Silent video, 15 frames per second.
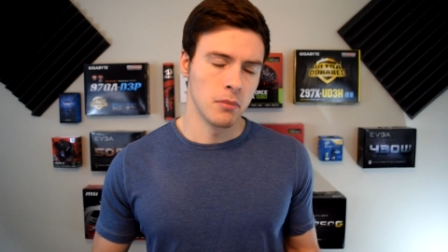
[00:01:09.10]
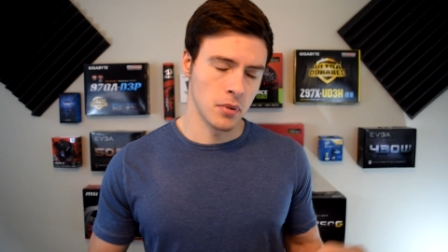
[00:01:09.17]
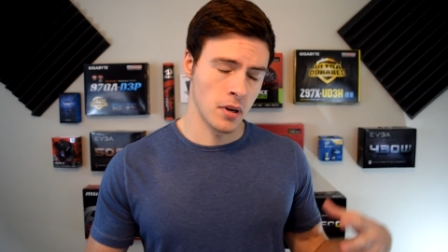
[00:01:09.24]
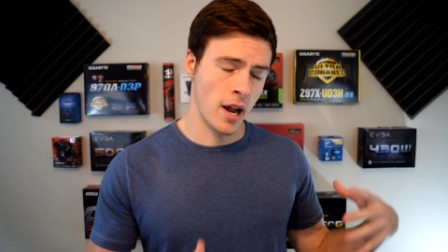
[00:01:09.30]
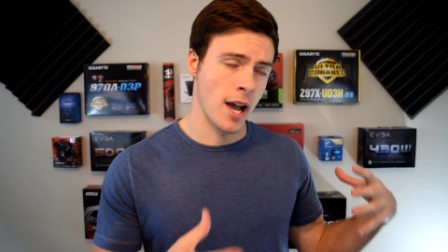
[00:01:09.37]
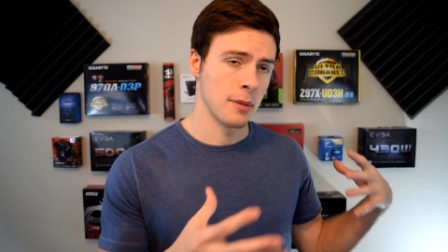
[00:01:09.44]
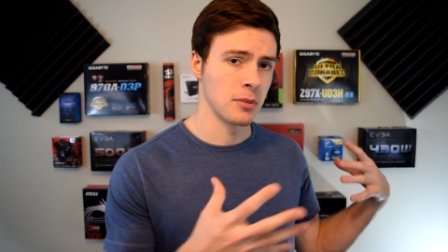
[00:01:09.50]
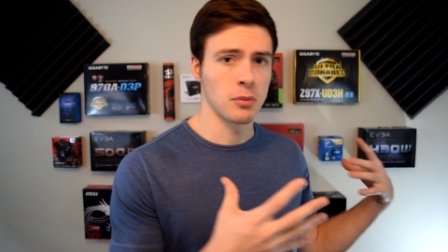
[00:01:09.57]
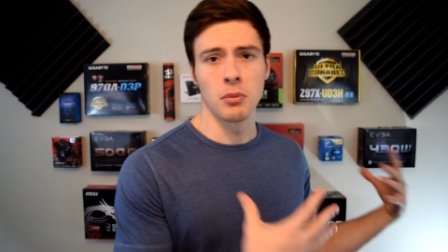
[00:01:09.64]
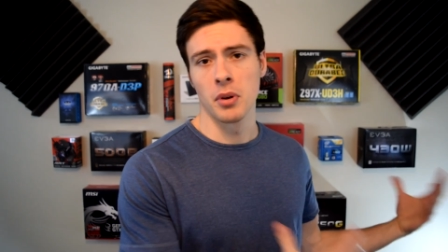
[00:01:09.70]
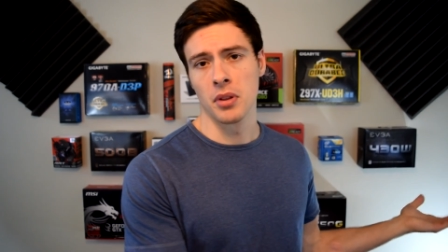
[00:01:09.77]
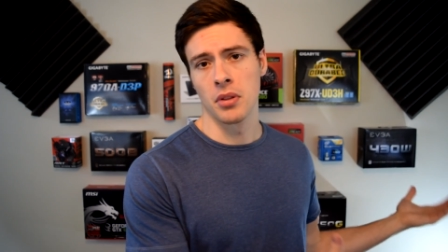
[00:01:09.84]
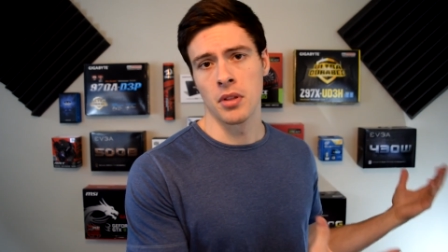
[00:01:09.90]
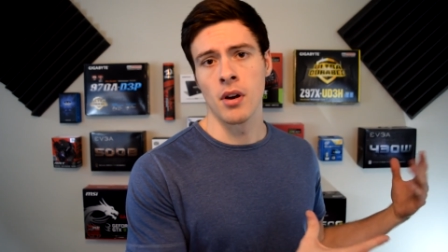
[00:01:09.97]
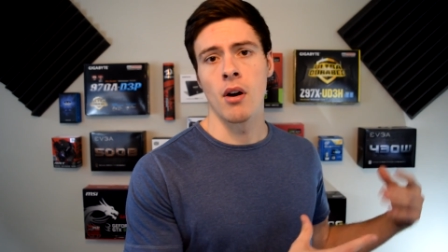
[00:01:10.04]
perhaps
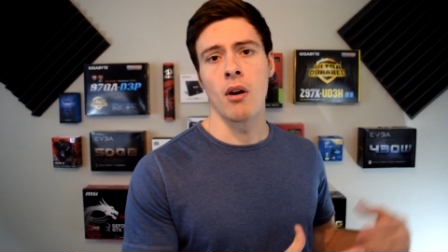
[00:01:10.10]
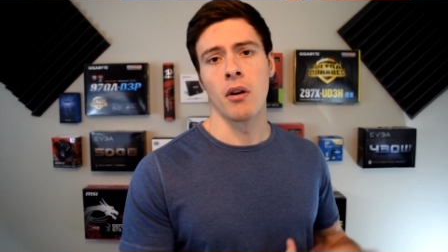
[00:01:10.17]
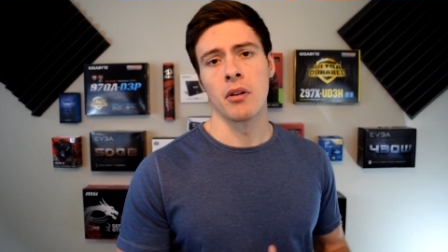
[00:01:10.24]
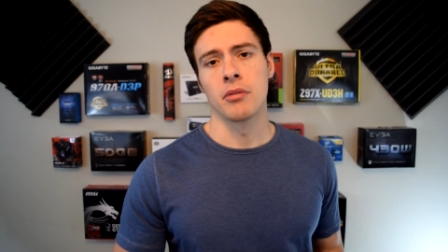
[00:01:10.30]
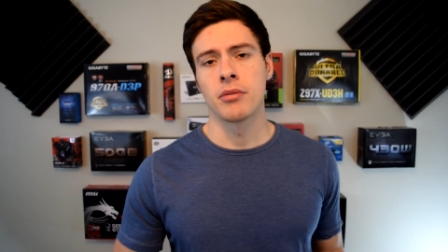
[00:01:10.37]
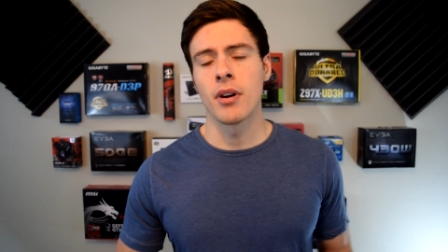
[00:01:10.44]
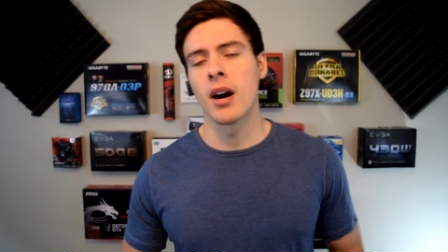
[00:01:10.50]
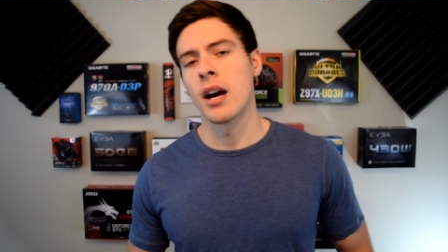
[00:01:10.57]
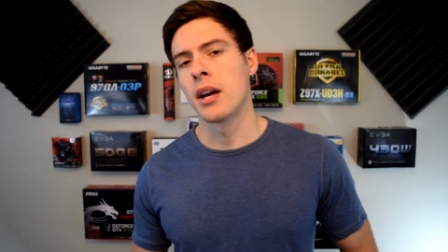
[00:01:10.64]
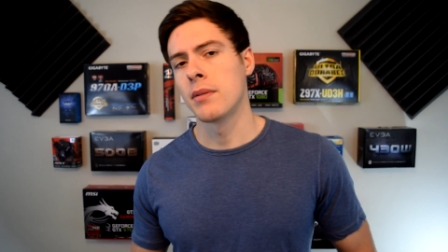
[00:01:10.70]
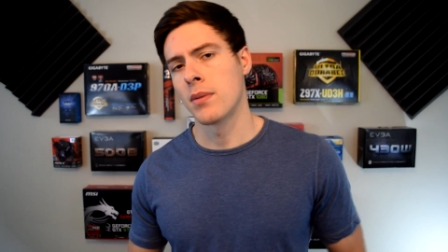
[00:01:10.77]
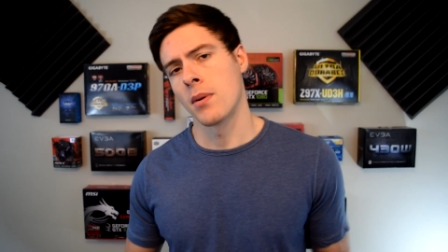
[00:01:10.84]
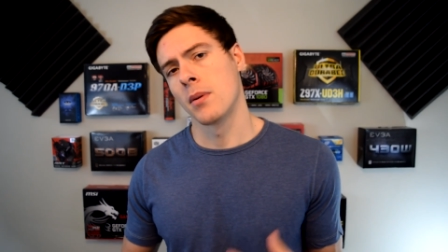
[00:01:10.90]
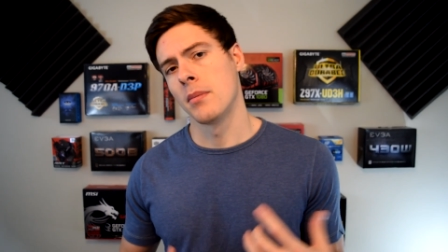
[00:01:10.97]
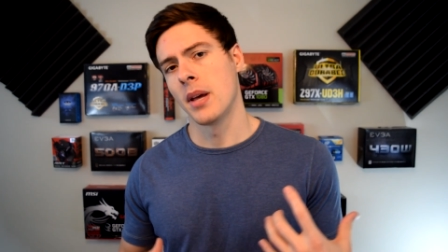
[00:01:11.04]
with the
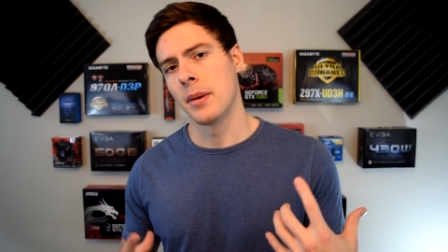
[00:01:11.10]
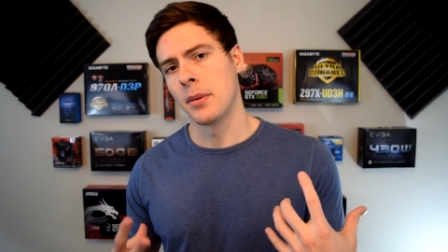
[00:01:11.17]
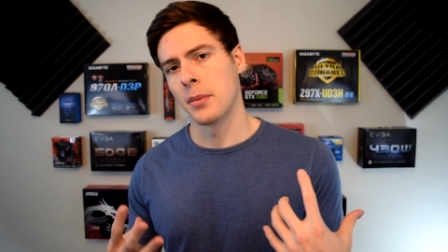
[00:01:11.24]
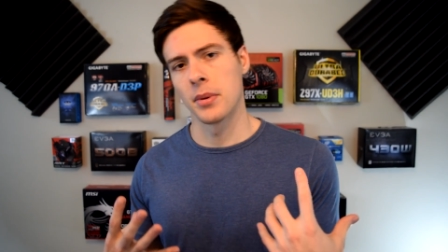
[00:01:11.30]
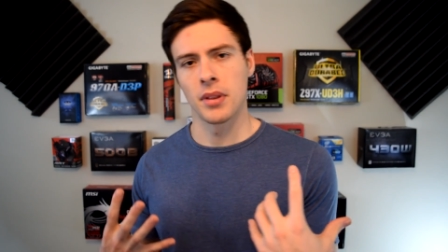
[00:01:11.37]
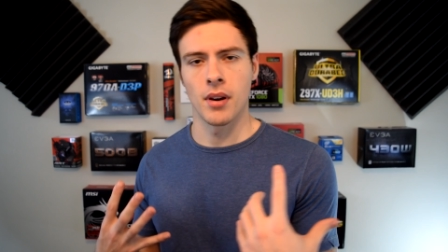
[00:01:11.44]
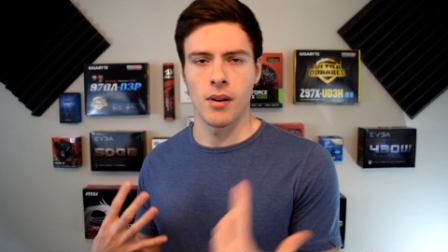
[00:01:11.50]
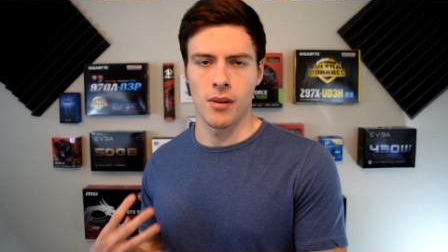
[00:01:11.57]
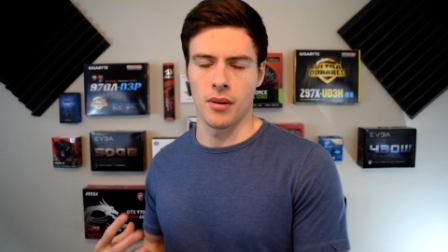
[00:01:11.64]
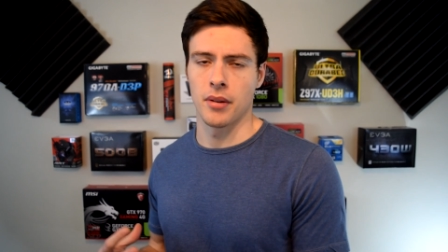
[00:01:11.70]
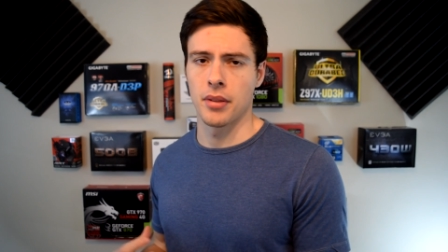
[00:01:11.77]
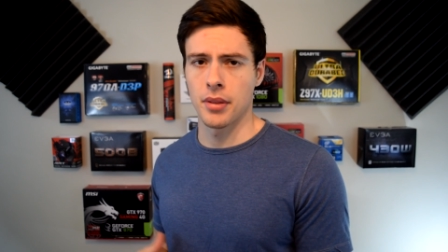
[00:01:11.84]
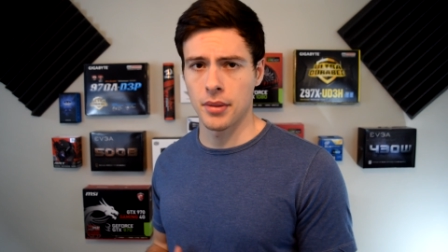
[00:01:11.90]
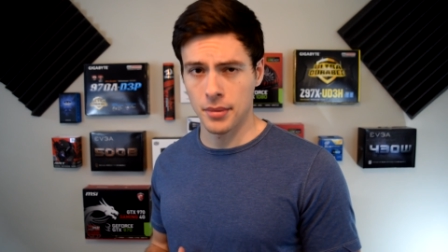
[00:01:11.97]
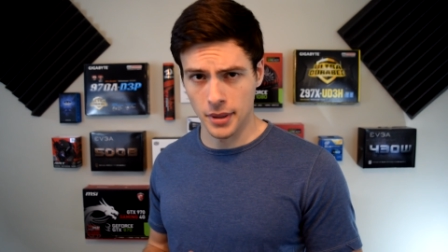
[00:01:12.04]
R5 or maybe with the
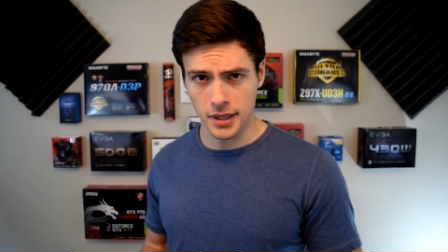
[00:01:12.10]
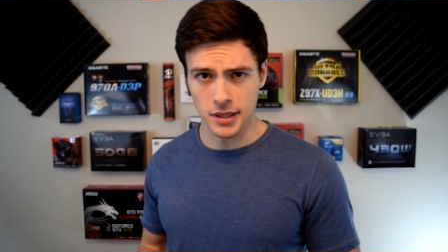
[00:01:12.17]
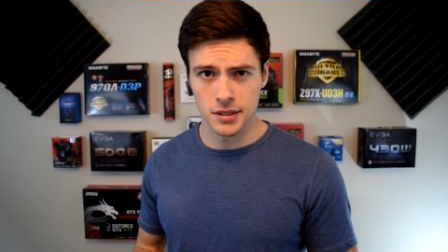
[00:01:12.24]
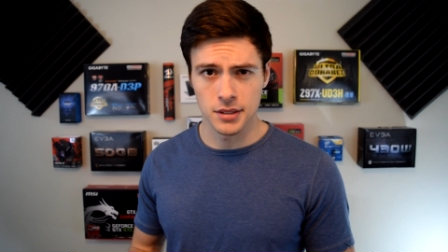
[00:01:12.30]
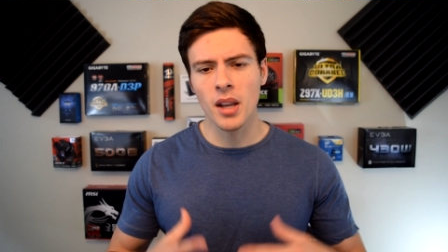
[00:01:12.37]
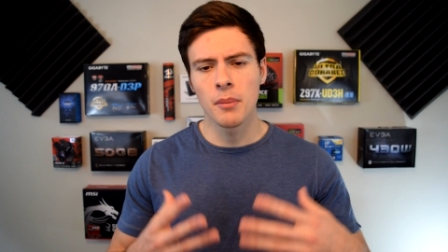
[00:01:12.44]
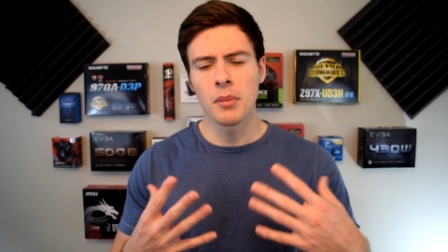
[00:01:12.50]
R3s.